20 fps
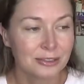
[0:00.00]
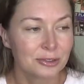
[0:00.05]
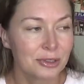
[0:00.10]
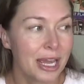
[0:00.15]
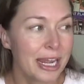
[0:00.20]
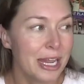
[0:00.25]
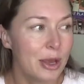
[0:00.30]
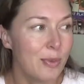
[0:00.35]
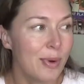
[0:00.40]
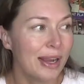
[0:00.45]

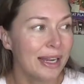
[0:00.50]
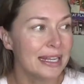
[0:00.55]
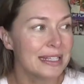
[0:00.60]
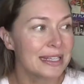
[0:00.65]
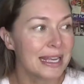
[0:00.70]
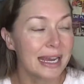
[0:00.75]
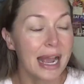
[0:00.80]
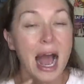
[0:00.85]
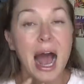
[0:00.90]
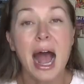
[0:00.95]
anyway and it's
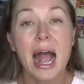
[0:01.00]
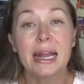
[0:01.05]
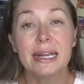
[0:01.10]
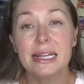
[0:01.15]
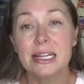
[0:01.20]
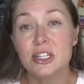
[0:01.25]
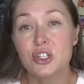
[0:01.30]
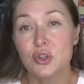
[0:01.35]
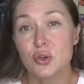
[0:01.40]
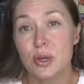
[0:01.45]
like i
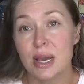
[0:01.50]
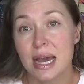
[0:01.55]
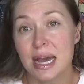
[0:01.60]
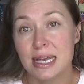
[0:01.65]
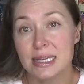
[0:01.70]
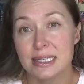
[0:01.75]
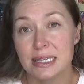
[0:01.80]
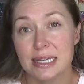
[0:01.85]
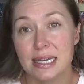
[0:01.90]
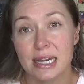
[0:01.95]
need you
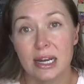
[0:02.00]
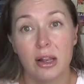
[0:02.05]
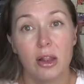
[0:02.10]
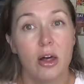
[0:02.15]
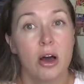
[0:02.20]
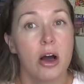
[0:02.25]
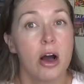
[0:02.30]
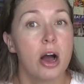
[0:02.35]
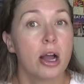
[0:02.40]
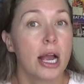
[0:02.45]
guys to get
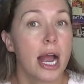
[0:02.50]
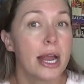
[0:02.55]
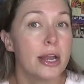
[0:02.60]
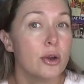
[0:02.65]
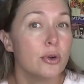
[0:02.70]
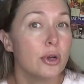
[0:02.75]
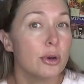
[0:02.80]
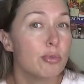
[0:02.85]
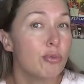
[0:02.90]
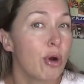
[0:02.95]
along i
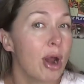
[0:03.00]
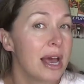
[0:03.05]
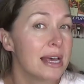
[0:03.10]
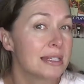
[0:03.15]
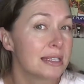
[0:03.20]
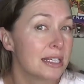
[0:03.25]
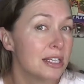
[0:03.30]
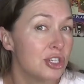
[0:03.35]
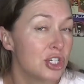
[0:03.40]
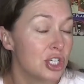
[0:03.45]
know
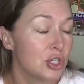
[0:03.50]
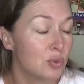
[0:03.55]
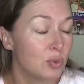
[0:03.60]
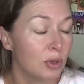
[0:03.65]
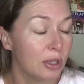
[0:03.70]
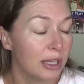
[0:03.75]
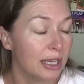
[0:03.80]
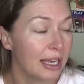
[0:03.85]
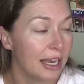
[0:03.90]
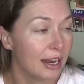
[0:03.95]
nebraska just
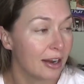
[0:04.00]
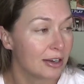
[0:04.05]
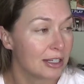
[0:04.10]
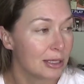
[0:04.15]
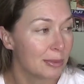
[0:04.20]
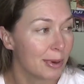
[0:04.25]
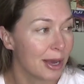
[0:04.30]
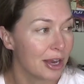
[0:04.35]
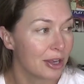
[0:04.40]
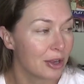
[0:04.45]
really cares
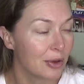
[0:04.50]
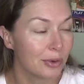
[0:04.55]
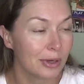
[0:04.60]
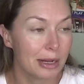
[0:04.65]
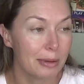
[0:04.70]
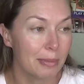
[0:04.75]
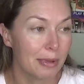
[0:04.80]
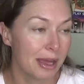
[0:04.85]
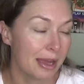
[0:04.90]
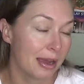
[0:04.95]
about you and
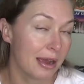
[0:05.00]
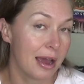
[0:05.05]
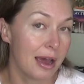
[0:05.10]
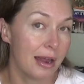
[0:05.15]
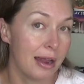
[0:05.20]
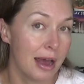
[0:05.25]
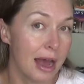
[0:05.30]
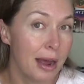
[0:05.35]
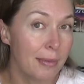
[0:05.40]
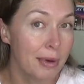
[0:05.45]
i'm like
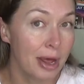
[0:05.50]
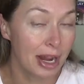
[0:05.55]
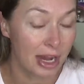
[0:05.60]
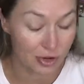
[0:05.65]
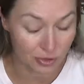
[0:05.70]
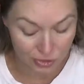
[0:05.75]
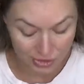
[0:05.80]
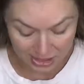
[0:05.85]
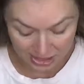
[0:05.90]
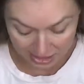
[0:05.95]
I- am not
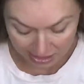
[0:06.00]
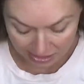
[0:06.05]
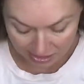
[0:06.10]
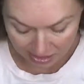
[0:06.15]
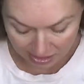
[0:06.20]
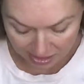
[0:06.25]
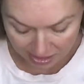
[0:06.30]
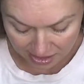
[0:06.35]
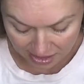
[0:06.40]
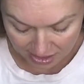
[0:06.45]
interested in
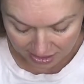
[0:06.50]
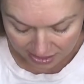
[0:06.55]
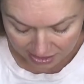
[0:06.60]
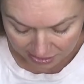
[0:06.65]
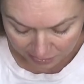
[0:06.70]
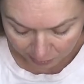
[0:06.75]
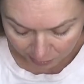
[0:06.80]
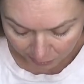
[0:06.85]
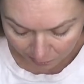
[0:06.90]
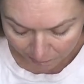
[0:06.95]
any of
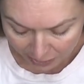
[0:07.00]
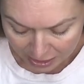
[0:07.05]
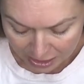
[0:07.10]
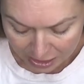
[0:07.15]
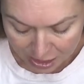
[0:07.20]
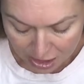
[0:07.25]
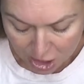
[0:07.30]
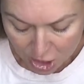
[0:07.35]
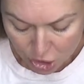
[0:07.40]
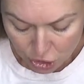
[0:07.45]
this
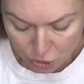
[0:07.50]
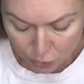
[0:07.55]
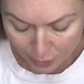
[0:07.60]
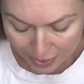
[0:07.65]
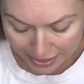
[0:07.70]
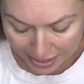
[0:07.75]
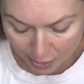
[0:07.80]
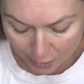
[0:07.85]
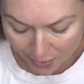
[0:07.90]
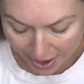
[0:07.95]
so
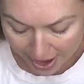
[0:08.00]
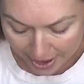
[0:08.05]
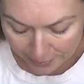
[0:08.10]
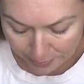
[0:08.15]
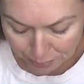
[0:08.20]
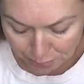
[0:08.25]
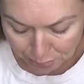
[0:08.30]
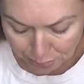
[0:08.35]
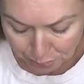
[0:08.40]
anyway